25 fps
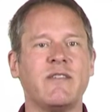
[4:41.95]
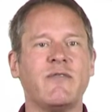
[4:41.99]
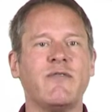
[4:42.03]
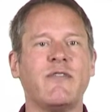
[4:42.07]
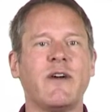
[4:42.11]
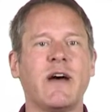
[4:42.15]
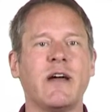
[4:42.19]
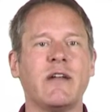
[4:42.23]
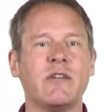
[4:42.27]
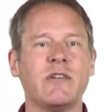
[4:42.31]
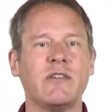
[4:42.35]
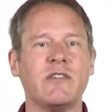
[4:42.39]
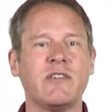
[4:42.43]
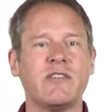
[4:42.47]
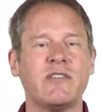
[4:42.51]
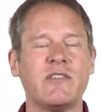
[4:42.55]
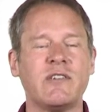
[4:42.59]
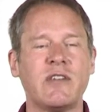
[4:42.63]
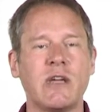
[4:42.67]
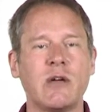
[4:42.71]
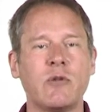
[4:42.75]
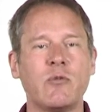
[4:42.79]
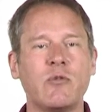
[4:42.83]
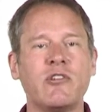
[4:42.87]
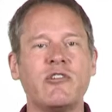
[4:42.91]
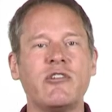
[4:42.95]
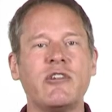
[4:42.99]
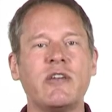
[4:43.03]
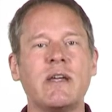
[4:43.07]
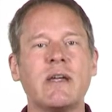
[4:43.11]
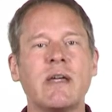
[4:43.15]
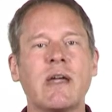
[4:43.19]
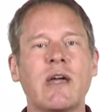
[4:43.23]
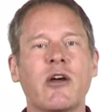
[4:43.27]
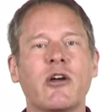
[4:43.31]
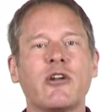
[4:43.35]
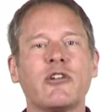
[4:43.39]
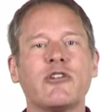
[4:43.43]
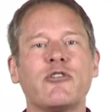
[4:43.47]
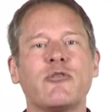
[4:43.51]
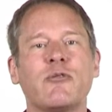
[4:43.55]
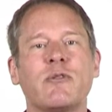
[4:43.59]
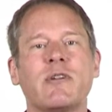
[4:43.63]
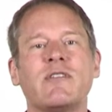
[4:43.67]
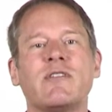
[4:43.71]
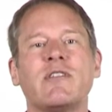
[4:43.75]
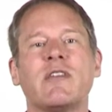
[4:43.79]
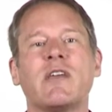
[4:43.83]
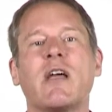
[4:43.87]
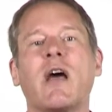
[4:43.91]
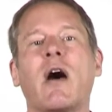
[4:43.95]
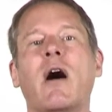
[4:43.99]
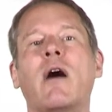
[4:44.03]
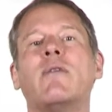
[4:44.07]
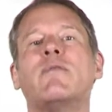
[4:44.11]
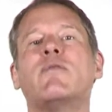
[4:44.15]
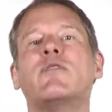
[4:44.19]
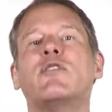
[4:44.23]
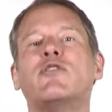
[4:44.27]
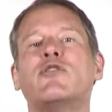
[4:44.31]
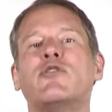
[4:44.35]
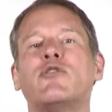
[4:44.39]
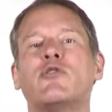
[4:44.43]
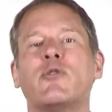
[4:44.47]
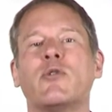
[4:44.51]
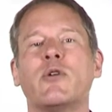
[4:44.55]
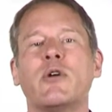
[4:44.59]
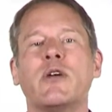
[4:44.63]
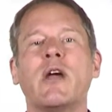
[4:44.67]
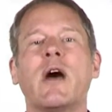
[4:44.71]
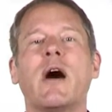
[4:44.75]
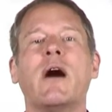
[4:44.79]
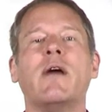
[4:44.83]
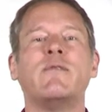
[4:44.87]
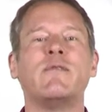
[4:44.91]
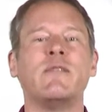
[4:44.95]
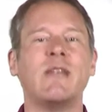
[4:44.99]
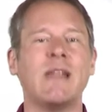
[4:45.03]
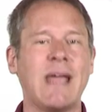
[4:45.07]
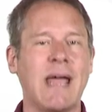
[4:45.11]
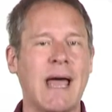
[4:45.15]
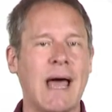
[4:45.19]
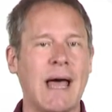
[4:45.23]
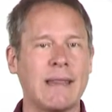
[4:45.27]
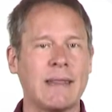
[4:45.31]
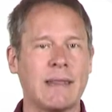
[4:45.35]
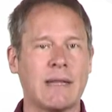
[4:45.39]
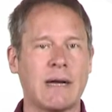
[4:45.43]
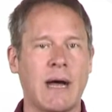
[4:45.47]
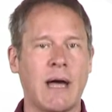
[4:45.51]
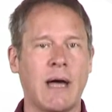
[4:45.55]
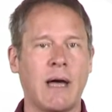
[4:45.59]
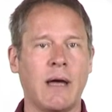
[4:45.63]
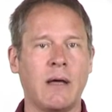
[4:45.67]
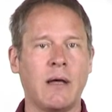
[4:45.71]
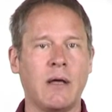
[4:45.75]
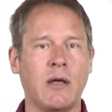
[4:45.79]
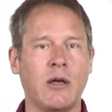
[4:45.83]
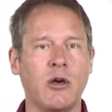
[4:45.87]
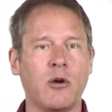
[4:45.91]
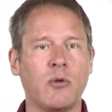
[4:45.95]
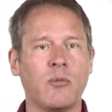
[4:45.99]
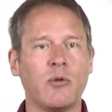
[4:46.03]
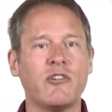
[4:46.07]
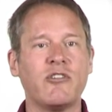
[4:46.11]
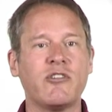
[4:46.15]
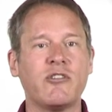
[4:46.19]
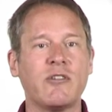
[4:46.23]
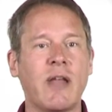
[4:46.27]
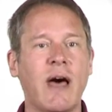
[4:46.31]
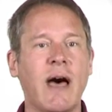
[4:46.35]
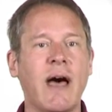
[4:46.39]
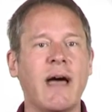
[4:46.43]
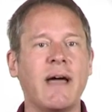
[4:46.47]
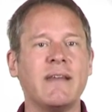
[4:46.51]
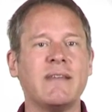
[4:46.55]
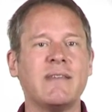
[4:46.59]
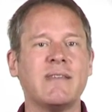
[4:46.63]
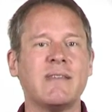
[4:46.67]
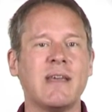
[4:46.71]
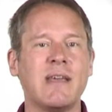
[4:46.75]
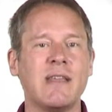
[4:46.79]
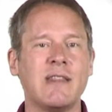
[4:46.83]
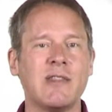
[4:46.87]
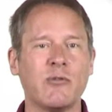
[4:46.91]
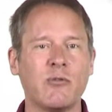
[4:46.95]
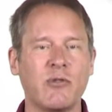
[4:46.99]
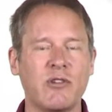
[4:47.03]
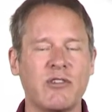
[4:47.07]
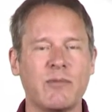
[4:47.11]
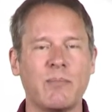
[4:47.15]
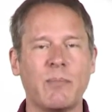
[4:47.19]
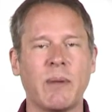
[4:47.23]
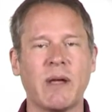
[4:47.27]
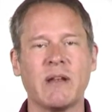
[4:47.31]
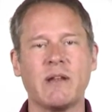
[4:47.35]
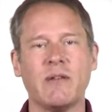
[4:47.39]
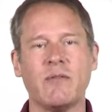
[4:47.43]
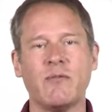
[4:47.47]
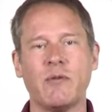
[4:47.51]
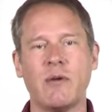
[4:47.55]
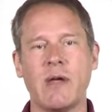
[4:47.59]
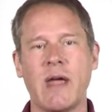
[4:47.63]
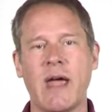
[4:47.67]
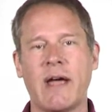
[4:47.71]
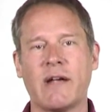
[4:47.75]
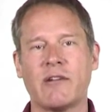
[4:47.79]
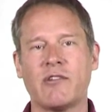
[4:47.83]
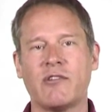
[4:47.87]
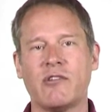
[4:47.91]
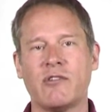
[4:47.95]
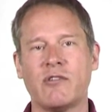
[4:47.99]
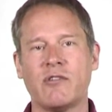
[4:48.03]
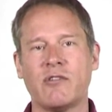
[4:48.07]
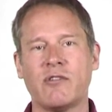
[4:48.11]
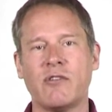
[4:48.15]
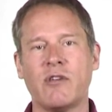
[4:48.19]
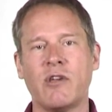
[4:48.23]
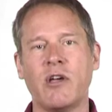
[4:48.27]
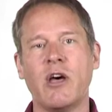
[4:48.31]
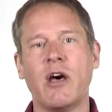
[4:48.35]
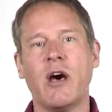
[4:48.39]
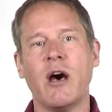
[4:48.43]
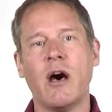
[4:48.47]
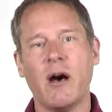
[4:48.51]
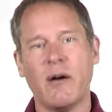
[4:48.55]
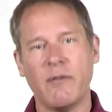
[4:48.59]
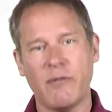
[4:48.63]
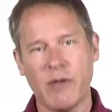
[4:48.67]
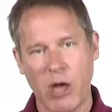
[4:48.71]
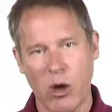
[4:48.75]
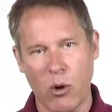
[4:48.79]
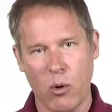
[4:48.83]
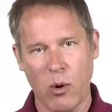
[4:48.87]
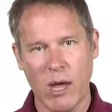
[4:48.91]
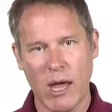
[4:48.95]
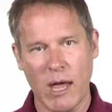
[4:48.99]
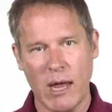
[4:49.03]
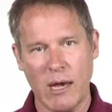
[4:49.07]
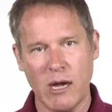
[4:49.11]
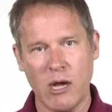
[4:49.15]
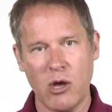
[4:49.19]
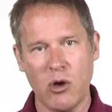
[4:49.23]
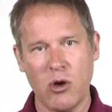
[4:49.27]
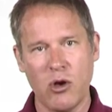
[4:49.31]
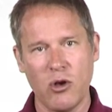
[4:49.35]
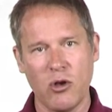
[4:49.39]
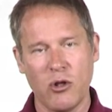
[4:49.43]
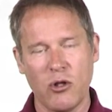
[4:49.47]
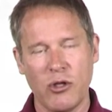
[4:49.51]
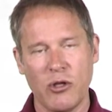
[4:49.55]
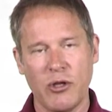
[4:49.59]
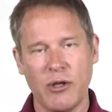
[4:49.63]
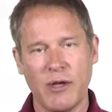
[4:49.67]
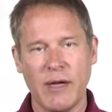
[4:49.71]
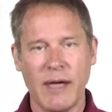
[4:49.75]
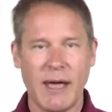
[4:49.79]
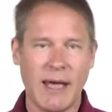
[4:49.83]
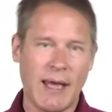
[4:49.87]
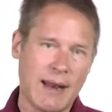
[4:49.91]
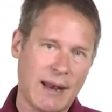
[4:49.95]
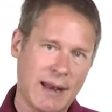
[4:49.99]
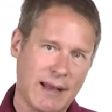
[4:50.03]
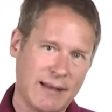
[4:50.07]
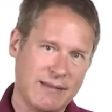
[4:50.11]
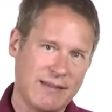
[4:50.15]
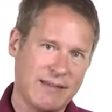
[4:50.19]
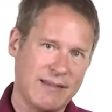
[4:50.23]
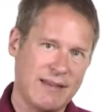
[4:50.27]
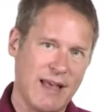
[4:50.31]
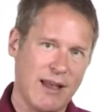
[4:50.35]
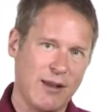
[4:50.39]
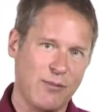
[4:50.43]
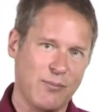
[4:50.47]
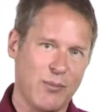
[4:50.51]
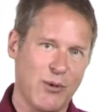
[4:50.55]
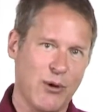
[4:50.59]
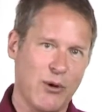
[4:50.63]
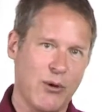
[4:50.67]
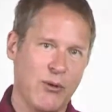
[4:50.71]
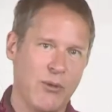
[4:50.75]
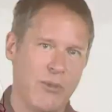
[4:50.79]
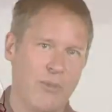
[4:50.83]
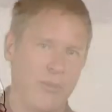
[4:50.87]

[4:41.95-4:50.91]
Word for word: the final distinguishing characteristic of the story of Leandra, which lies in the respective reactions of Eugenio and Anselmo.